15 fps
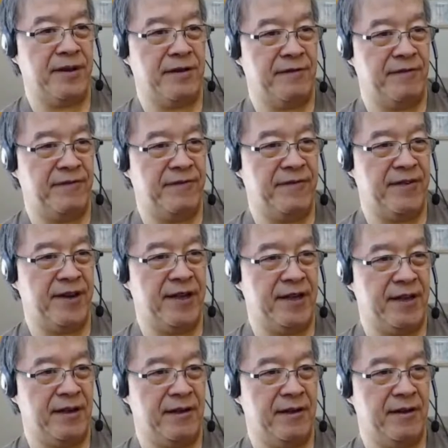find it.
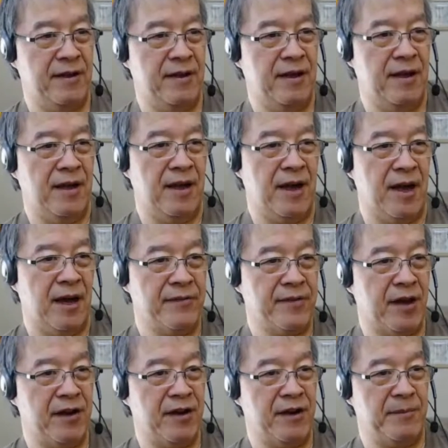I've got it
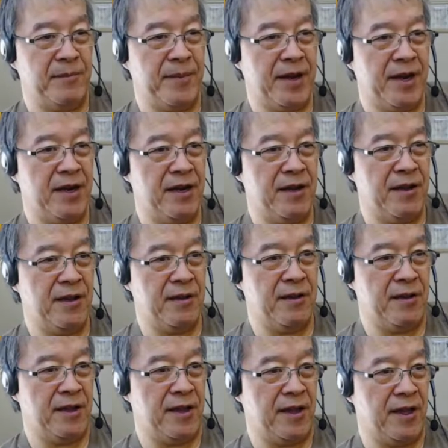embedded in the
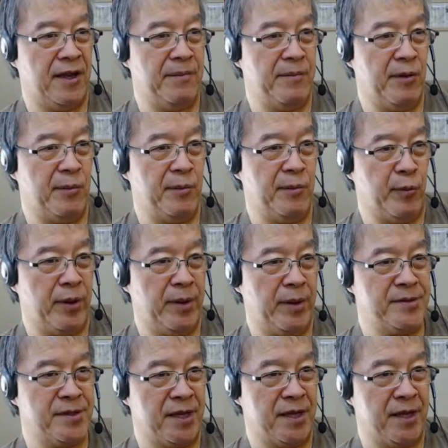Internet Mobile website.